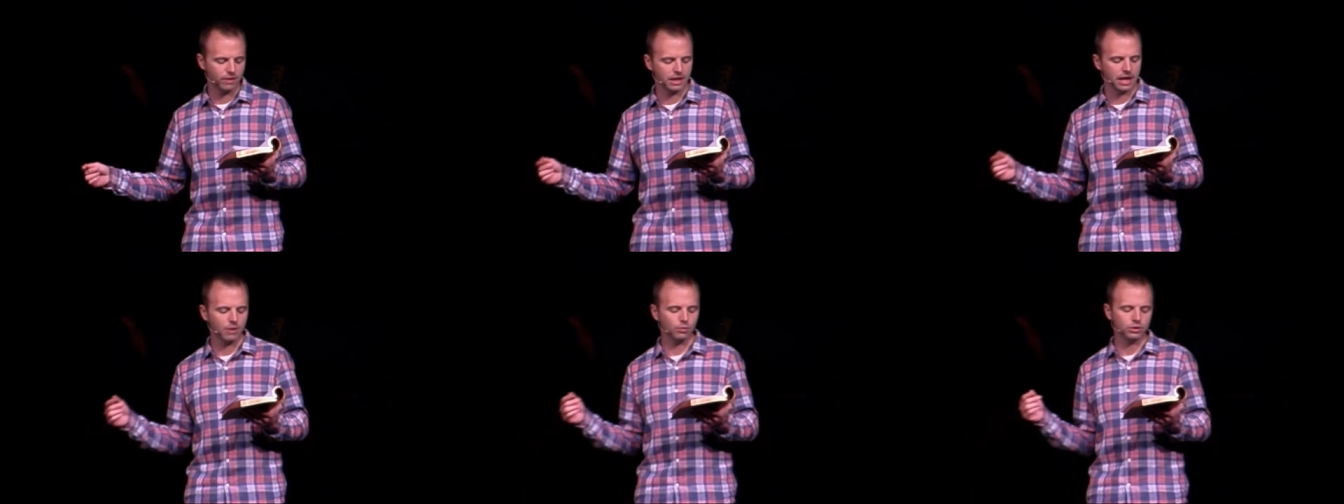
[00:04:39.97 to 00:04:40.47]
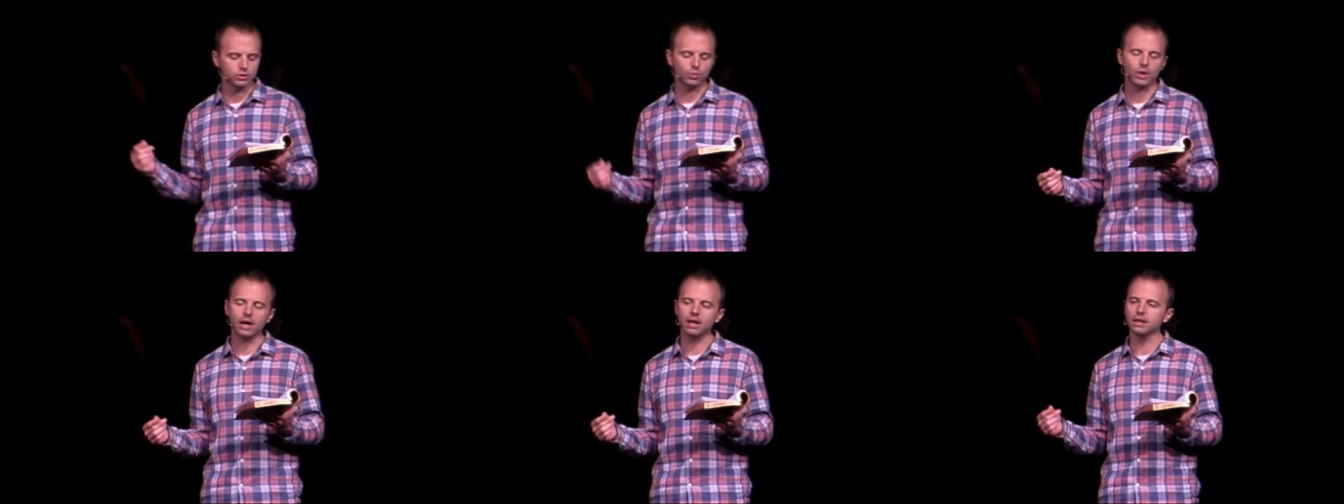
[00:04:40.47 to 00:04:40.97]
and I will
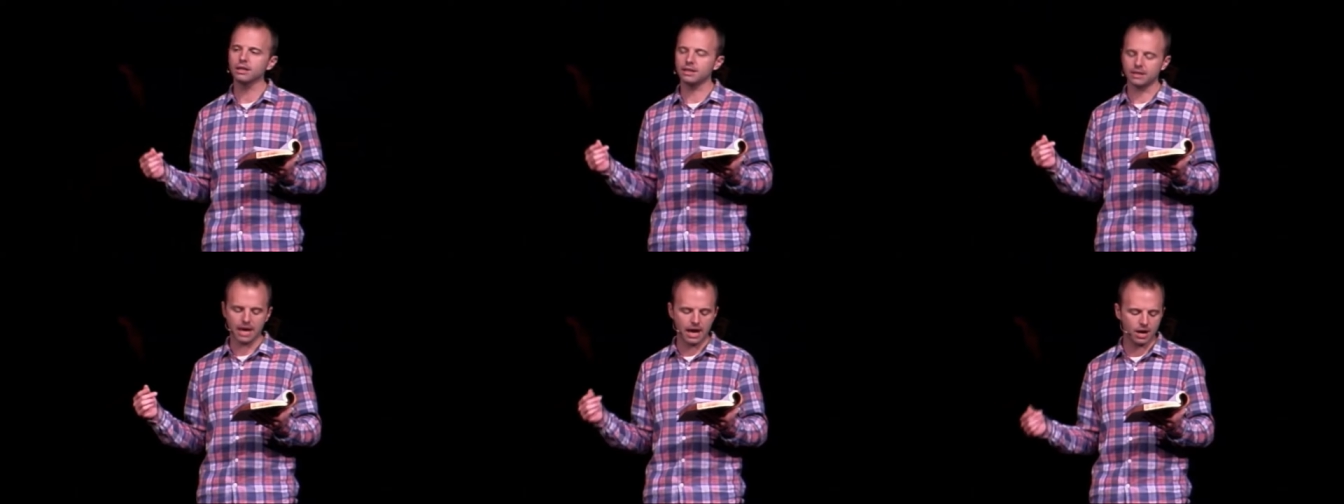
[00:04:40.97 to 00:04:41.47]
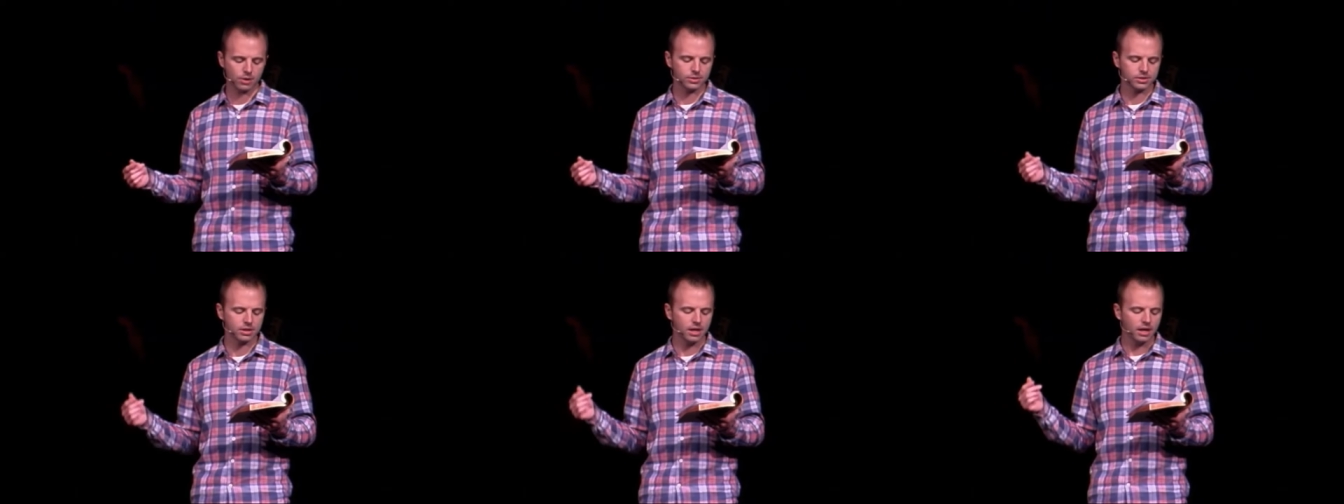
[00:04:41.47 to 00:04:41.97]
dwell in the
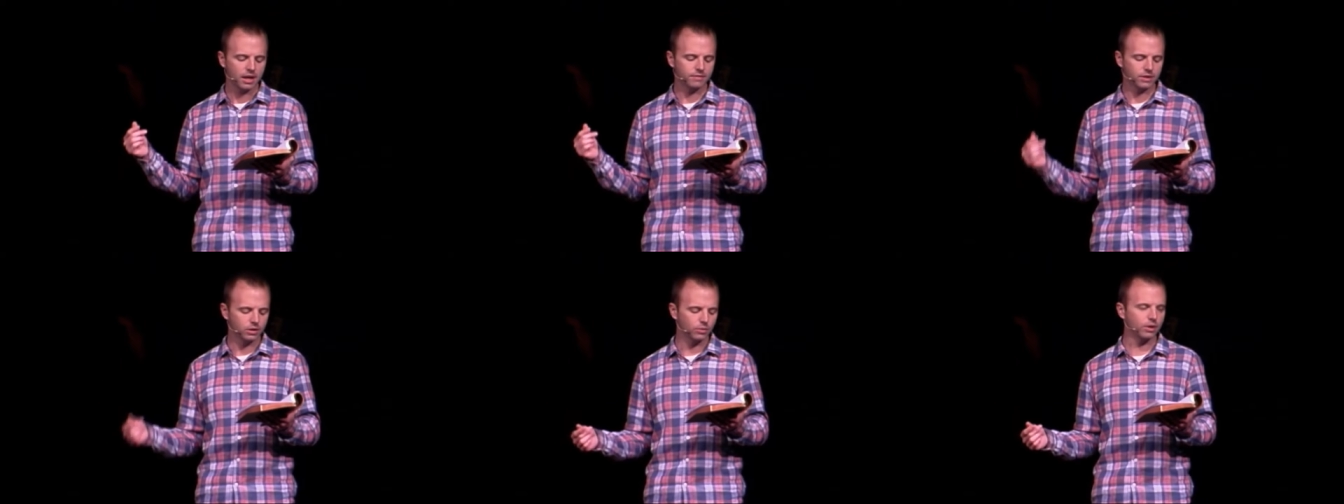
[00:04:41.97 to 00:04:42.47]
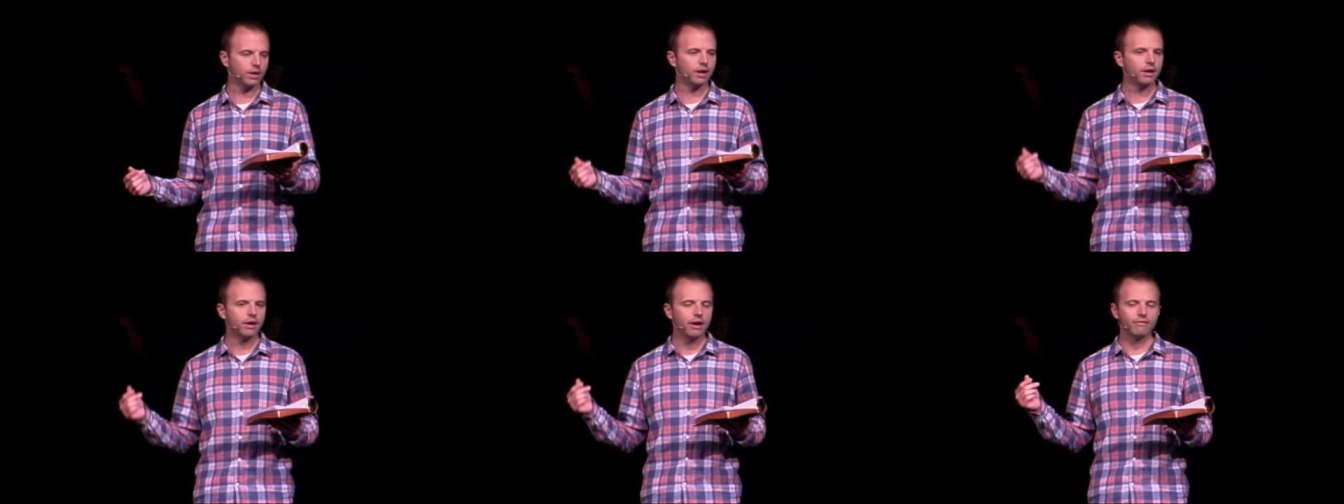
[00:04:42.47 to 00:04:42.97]
house of the Lord
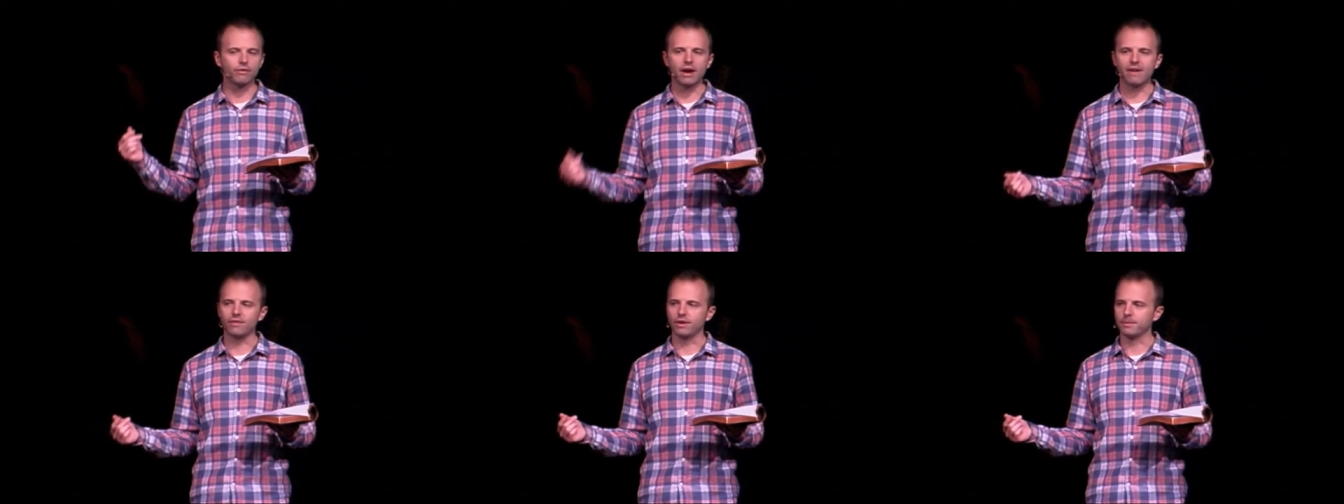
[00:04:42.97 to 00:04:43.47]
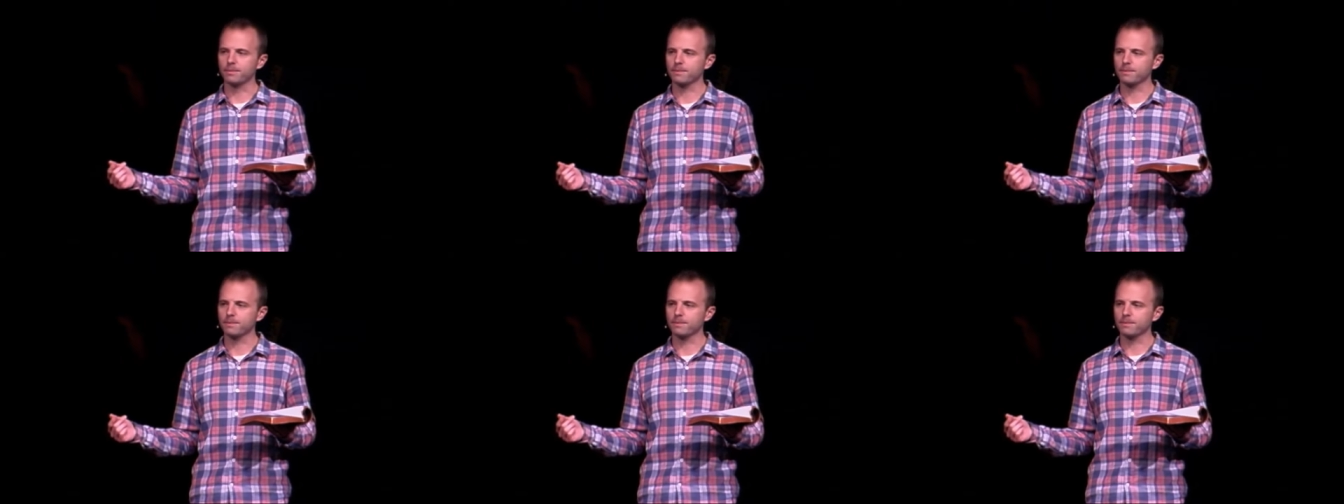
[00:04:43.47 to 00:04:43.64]
forever.